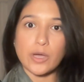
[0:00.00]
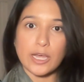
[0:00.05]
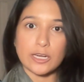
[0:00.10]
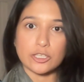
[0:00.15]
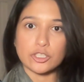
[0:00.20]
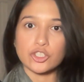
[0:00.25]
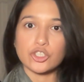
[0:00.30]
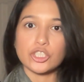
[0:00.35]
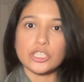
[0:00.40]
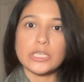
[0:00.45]

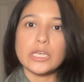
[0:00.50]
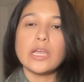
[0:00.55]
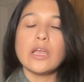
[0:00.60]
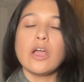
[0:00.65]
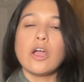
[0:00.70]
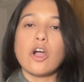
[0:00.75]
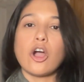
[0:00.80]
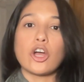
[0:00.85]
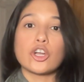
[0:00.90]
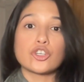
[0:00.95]
energy
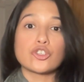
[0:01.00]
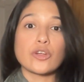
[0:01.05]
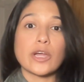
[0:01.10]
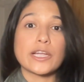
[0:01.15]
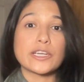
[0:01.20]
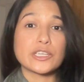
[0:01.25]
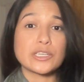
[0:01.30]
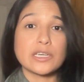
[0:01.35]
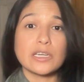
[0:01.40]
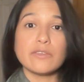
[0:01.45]
on
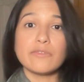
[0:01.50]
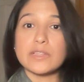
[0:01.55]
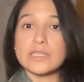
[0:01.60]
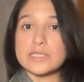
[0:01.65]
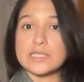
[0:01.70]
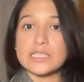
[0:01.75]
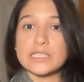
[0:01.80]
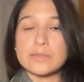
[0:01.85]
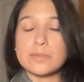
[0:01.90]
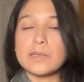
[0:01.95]
trying to
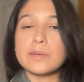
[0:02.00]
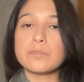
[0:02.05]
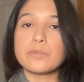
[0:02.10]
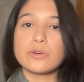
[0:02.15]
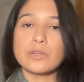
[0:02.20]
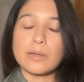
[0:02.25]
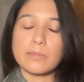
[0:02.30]
convince these people,